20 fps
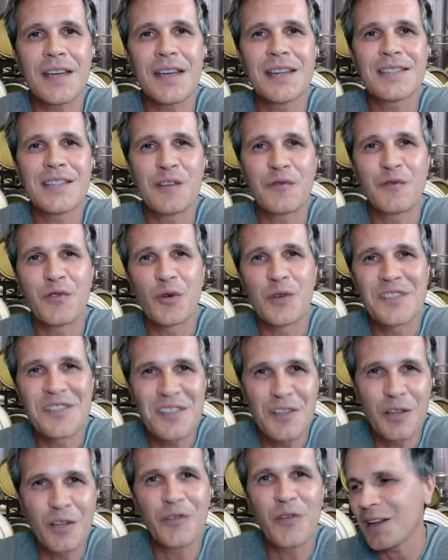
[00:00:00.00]
if you're a
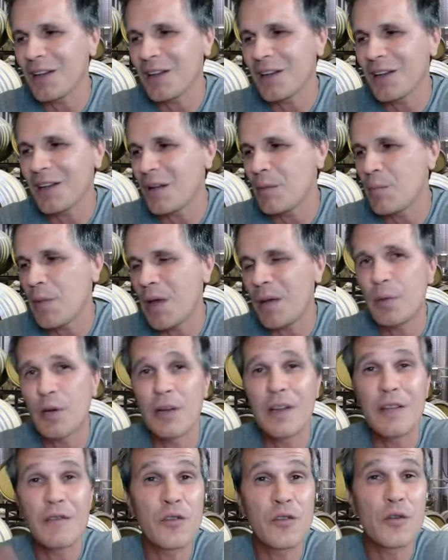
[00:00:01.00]
silver wine club member, and
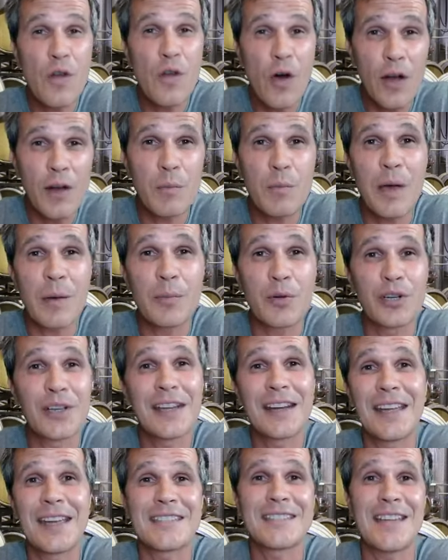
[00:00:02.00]
if you're not a member, you're going to
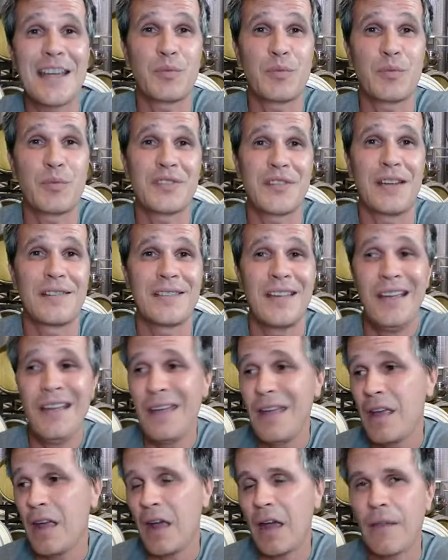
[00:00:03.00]
get ten percent.
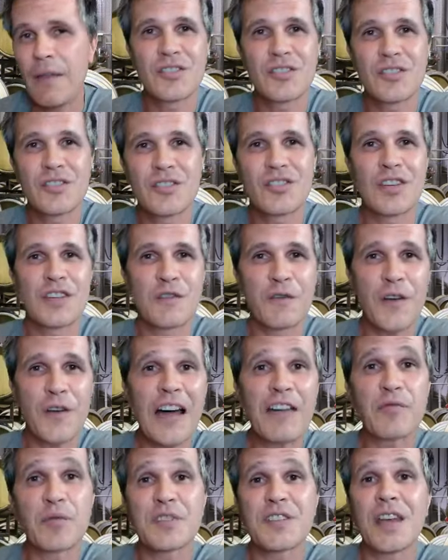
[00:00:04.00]
And that is just five
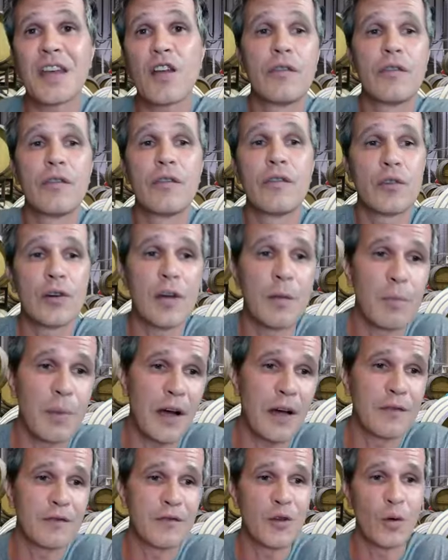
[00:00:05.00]
percent over and
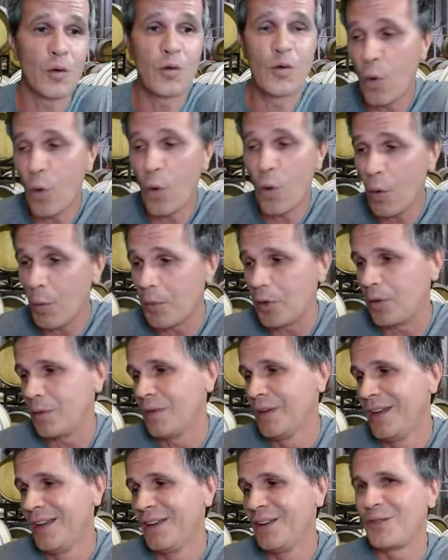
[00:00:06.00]
above your normal
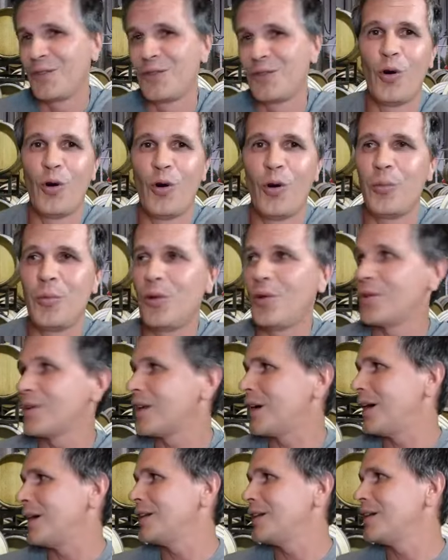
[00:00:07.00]
normal
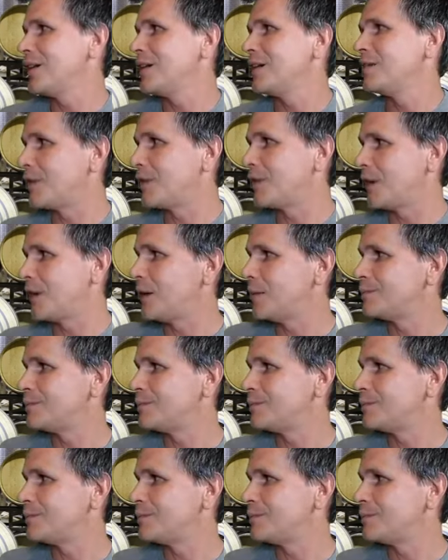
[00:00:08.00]
kind of um,